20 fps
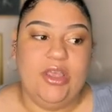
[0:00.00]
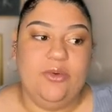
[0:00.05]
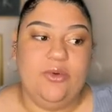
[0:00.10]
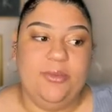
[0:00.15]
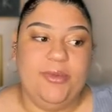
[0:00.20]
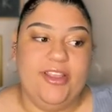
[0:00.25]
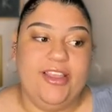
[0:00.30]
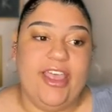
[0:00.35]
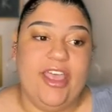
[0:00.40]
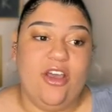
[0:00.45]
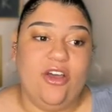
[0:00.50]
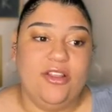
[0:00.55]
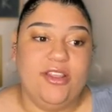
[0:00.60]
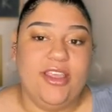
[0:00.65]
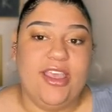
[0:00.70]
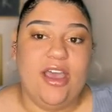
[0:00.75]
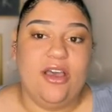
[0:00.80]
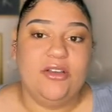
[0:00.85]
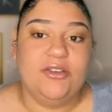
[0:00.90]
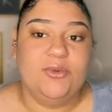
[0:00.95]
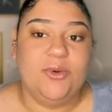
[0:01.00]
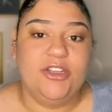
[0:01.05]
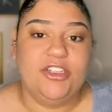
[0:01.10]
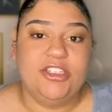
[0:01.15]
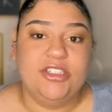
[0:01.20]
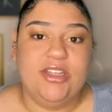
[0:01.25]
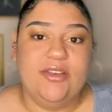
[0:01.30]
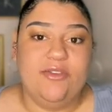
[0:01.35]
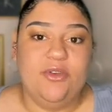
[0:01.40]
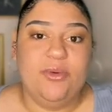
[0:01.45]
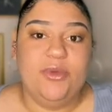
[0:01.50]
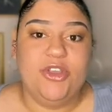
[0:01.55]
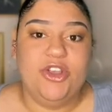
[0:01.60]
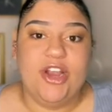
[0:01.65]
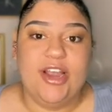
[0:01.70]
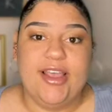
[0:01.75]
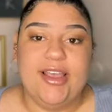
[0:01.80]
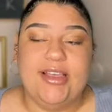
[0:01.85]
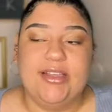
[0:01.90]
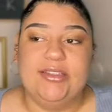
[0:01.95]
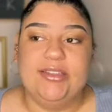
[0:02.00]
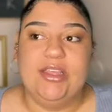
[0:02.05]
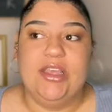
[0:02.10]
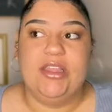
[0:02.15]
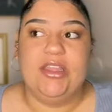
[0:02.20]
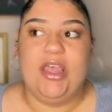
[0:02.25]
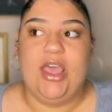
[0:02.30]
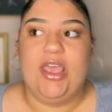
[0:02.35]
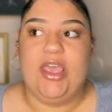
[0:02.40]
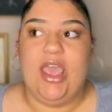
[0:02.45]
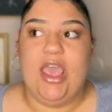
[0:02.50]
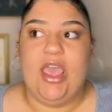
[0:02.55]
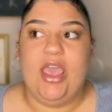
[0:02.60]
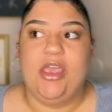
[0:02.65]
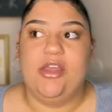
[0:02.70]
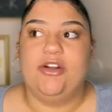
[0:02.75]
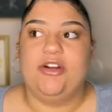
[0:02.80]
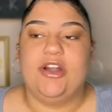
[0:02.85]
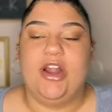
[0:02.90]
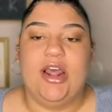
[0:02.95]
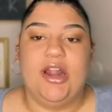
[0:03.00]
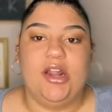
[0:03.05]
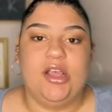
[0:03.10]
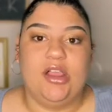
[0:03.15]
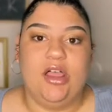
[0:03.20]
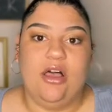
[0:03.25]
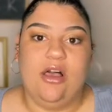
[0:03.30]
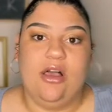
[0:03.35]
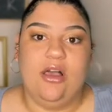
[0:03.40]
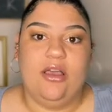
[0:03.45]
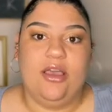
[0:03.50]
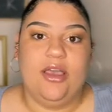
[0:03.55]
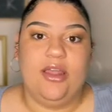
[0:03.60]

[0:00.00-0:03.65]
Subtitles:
will be laying on the couch watching TV with Chris at like 8 or 9 o'clock,